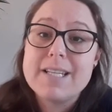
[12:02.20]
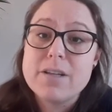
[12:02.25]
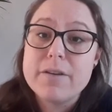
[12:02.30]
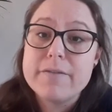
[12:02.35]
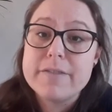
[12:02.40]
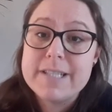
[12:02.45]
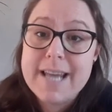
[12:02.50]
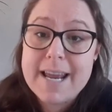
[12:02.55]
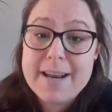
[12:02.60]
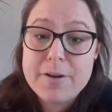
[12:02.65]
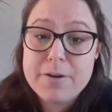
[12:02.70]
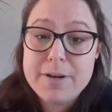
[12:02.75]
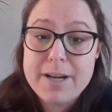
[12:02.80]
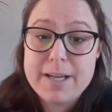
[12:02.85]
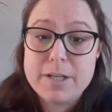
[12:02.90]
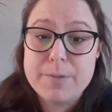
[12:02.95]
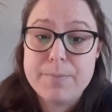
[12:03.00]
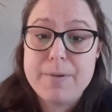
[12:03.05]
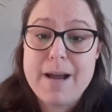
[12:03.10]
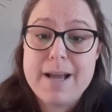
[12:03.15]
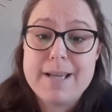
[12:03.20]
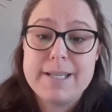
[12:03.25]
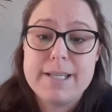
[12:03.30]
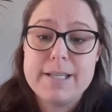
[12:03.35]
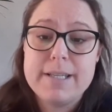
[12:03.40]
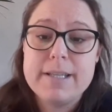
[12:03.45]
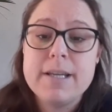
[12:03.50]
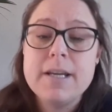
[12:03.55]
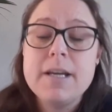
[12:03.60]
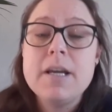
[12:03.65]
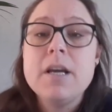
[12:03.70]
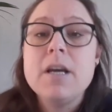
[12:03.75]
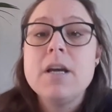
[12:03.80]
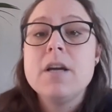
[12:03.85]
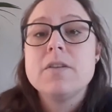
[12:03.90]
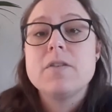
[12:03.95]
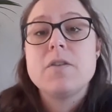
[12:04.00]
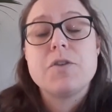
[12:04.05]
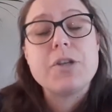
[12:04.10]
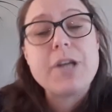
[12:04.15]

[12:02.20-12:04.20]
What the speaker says: of state-owned enterprises. So